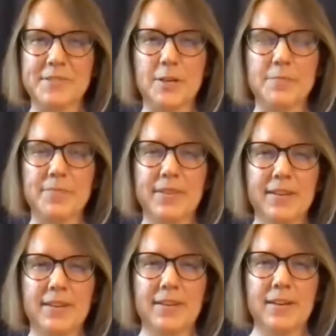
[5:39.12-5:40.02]
So
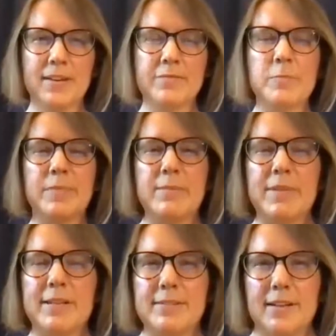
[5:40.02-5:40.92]
for me,
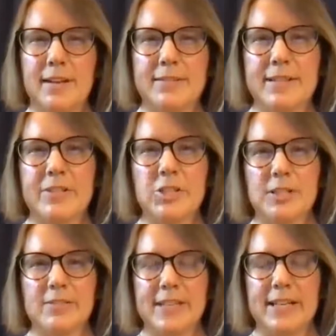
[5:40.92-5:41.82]
my definition
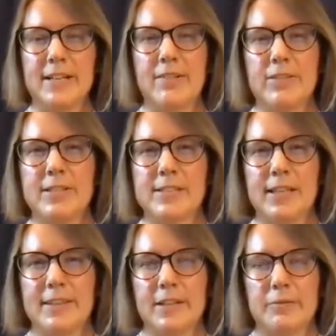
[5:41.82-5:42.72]
of data governance, I
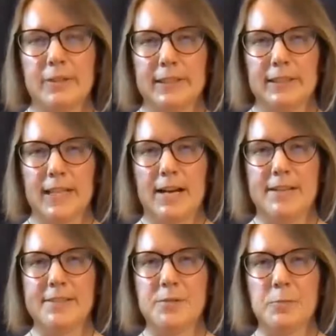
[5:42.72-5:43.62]
think it really
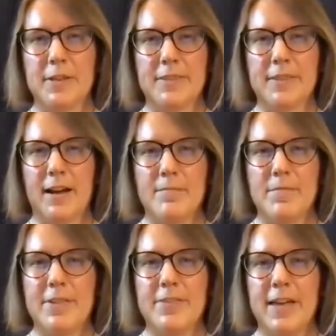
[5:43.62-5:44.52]
aligns with
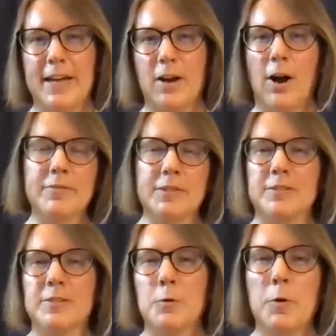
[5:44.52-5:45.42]
that
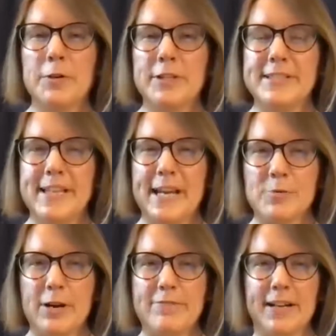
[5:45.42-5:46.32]
often quoted DAM
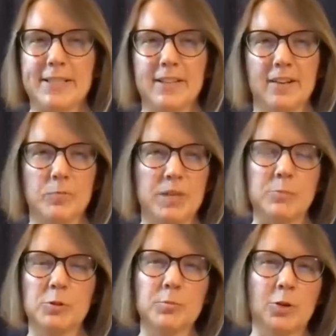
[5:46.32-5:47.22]
trifecta of
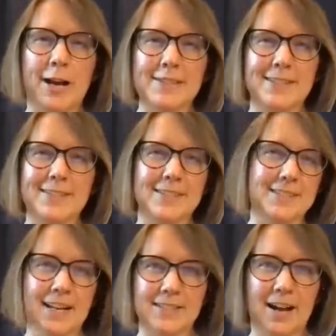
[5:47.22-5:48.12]
people, process, and
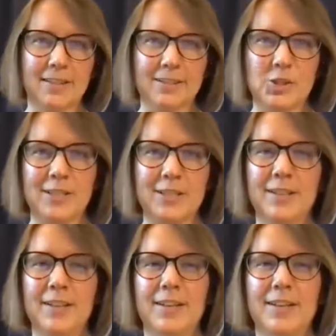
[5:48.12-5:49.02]
technology.
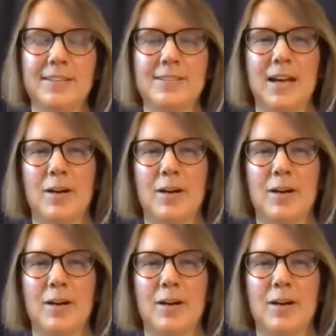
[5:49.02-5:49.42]
It's